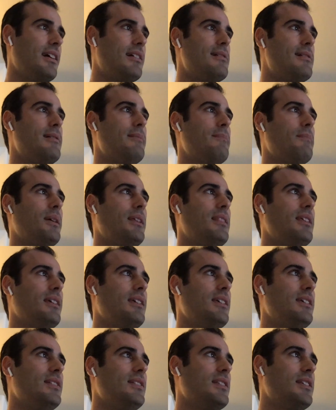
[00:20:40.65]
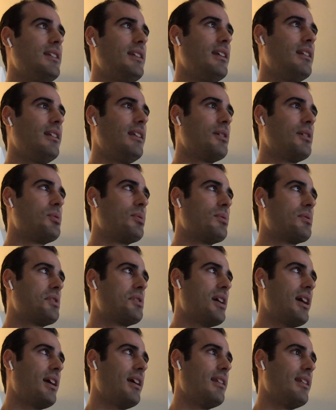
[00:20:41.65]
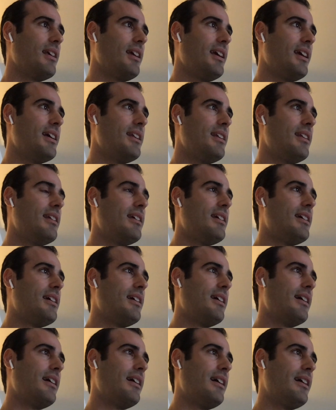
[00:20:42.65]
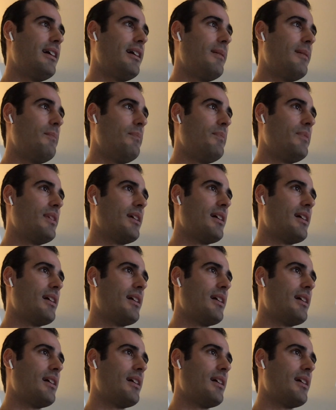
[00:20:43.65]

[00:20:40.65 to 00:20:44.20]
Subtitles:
I think he's an intellectual giant. And I